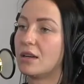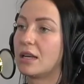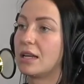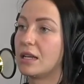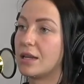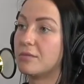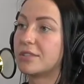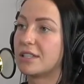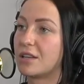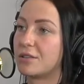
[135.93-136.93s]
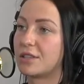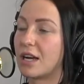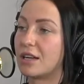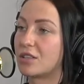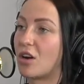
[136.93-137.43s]
getting them together to
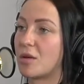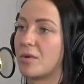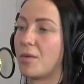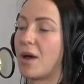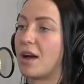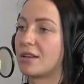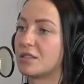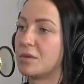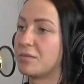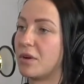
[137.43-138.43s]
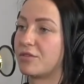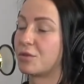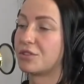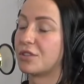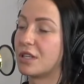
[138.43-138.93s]
kind of talk about that, because people,
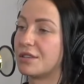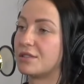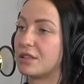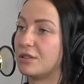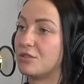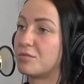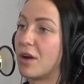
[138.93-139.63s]
unfortunately, kids like lose